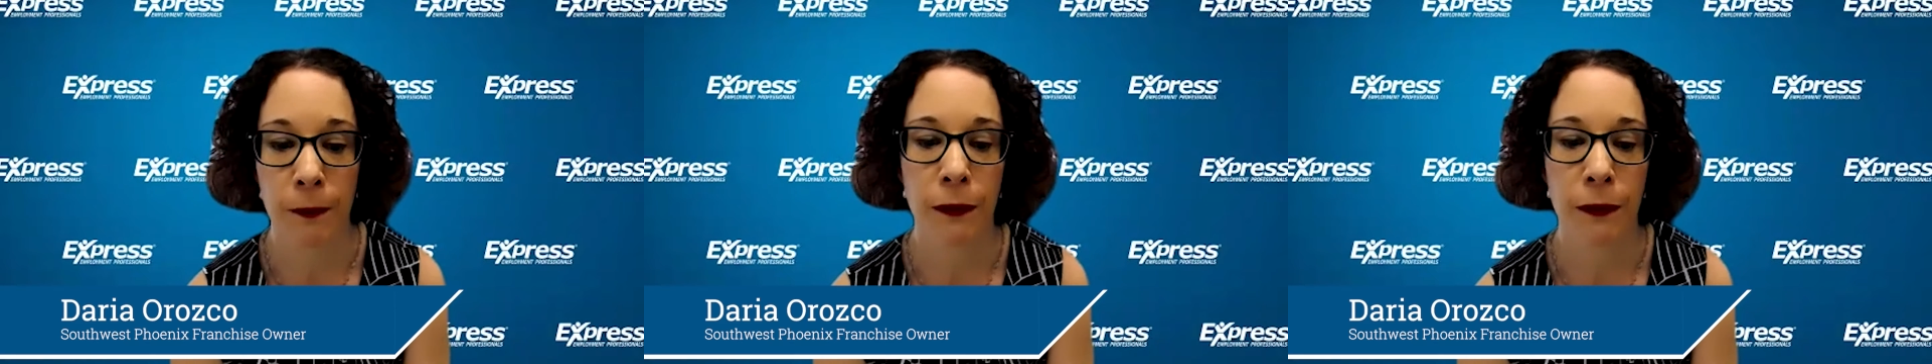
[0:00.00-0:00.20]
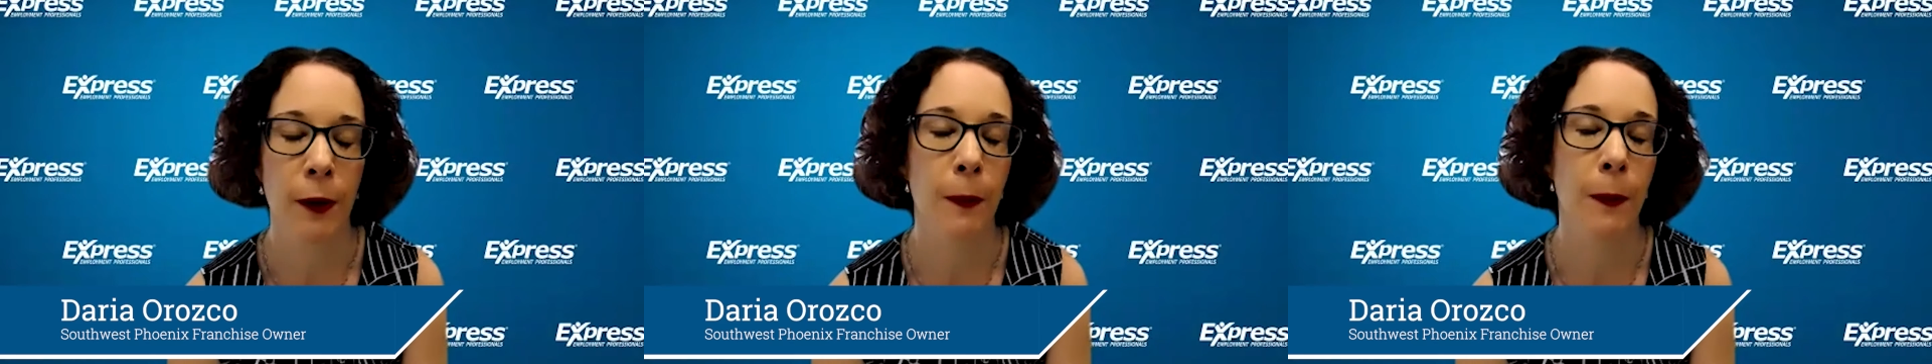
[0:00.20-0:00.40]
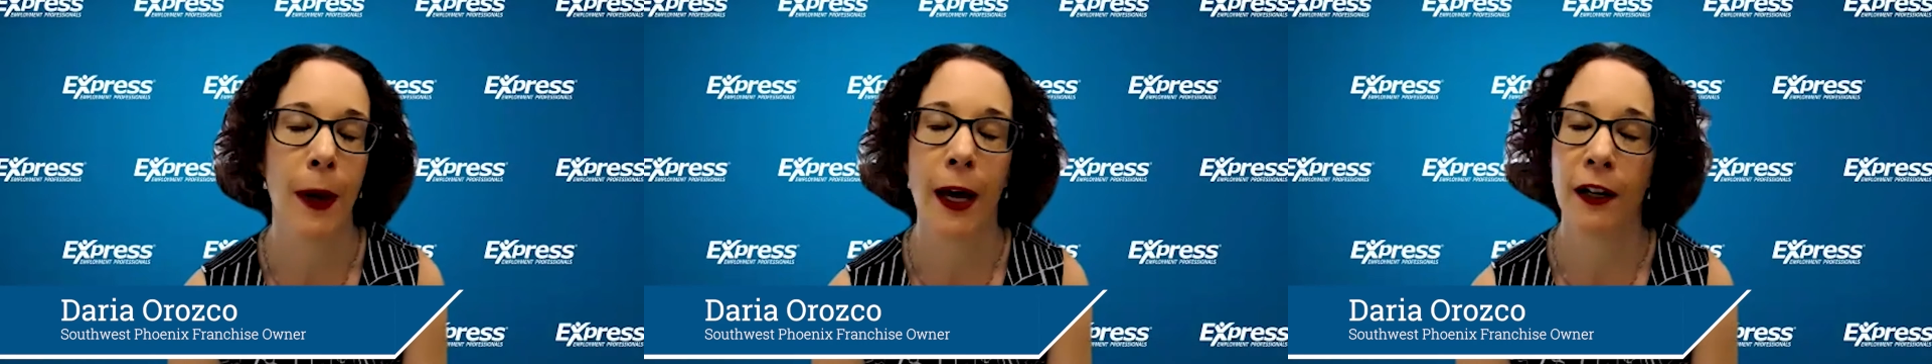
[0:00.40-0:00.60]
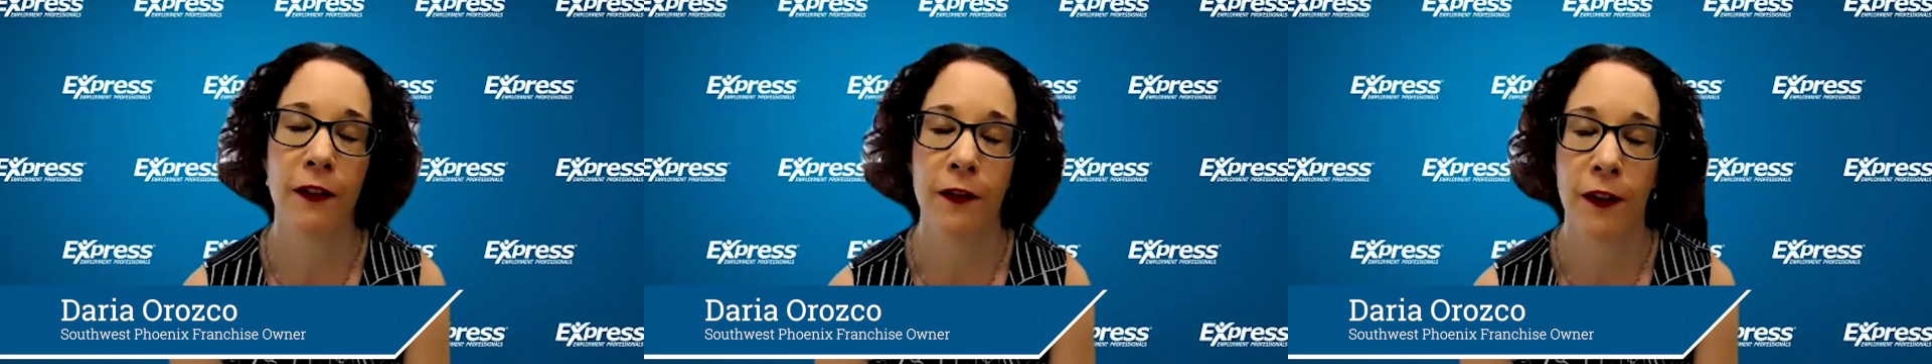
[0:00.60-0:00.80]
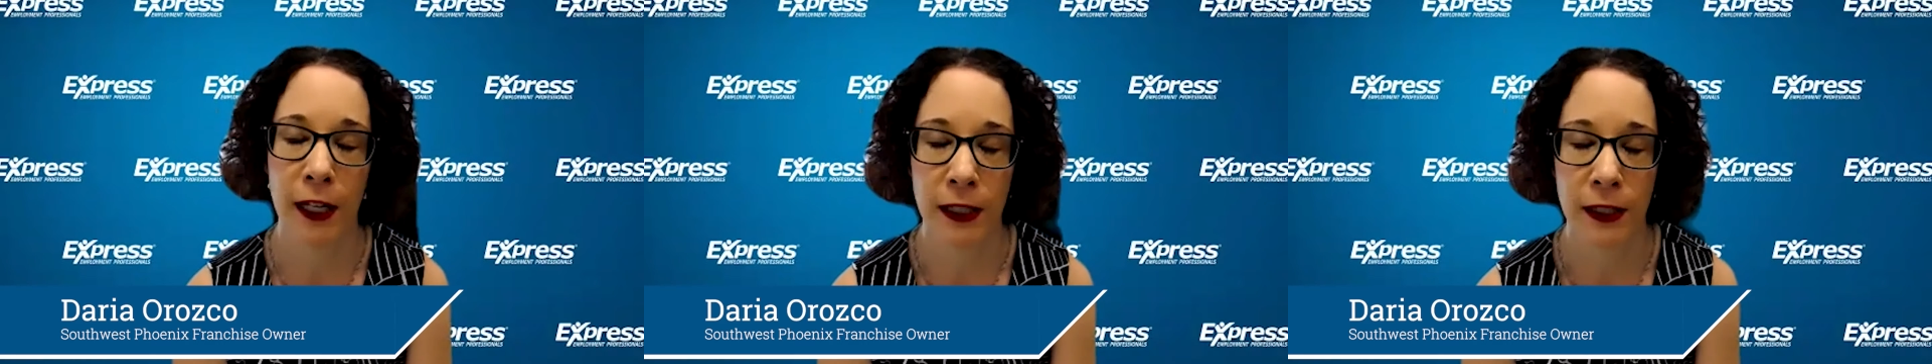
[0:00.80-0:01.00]
the
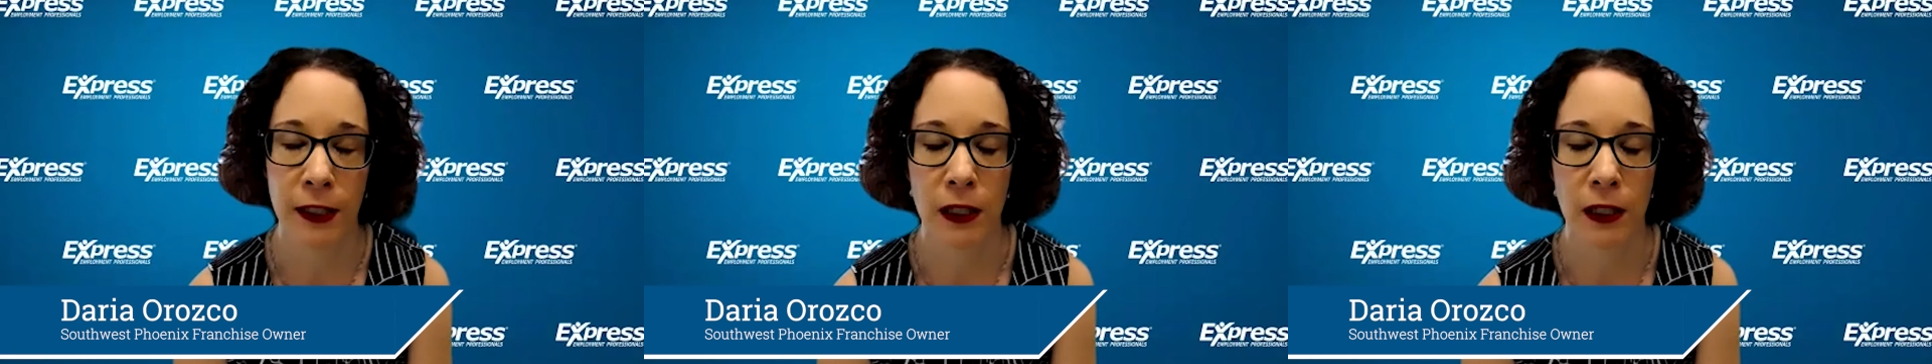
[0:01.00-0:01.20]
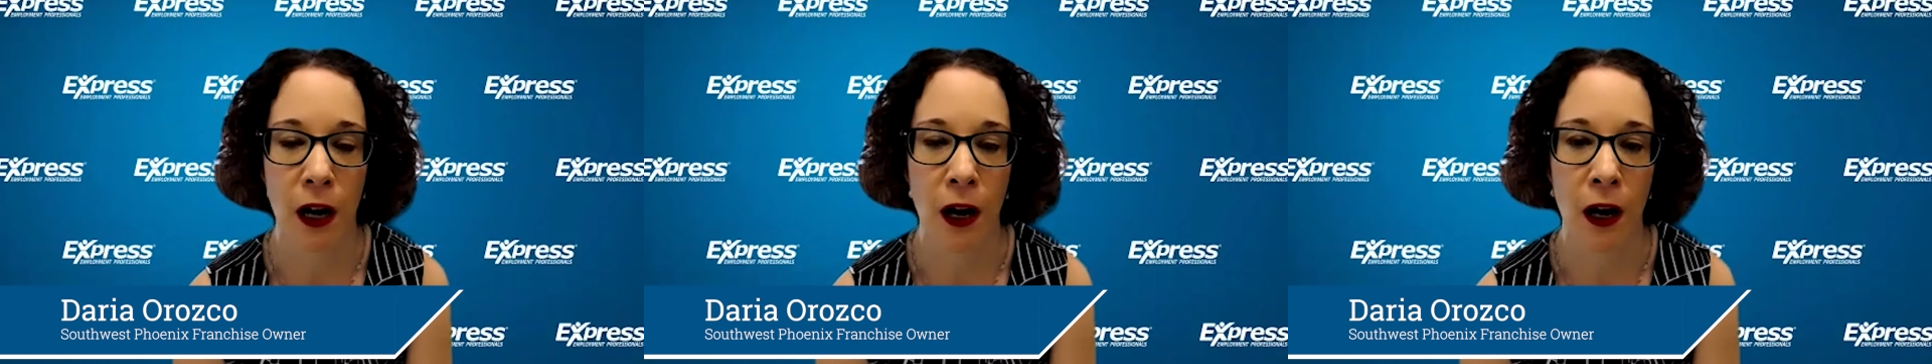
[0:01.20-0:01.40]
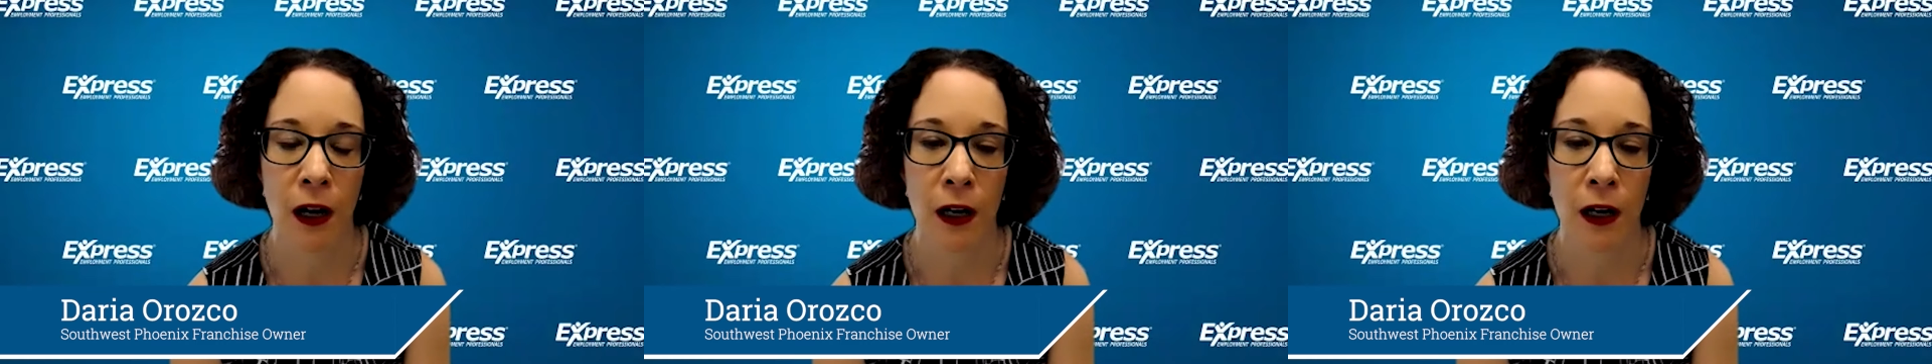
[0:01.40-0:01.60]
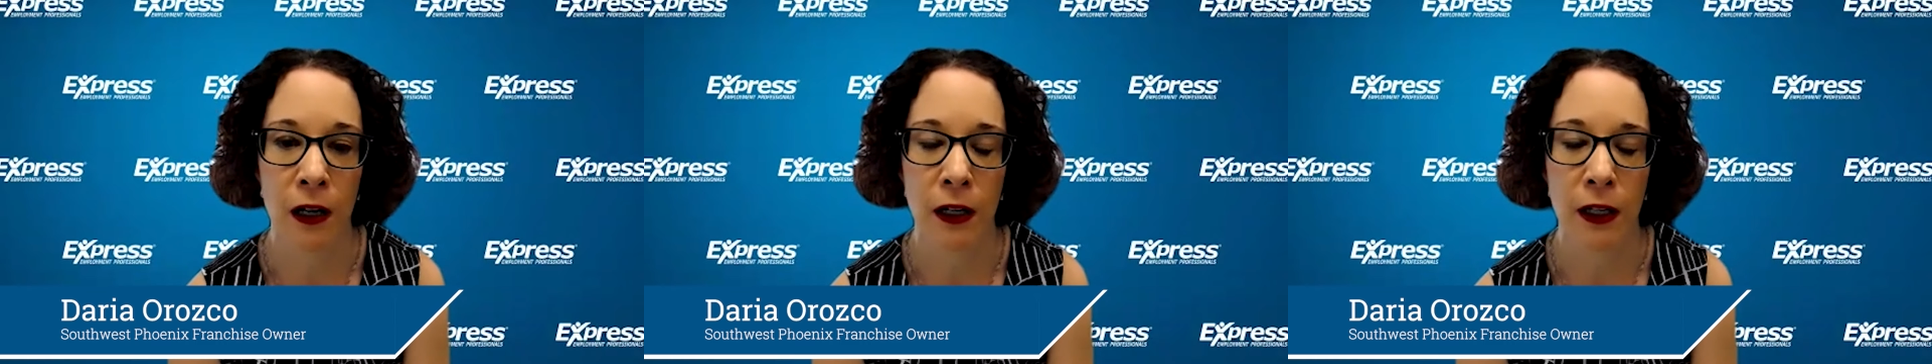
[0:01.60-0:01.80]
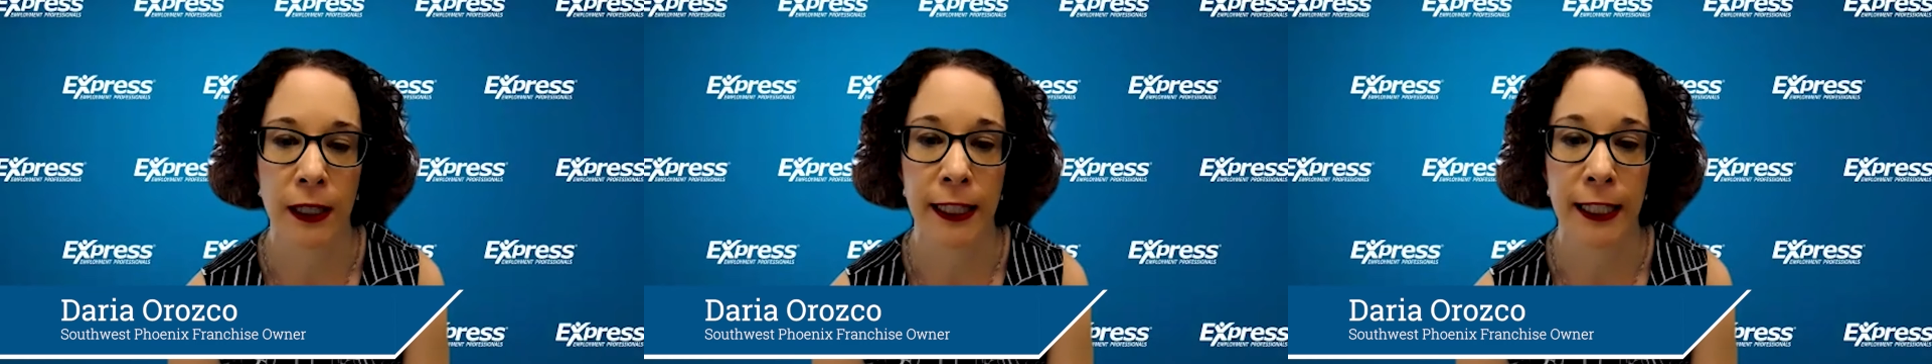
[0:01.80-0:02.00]
benefits are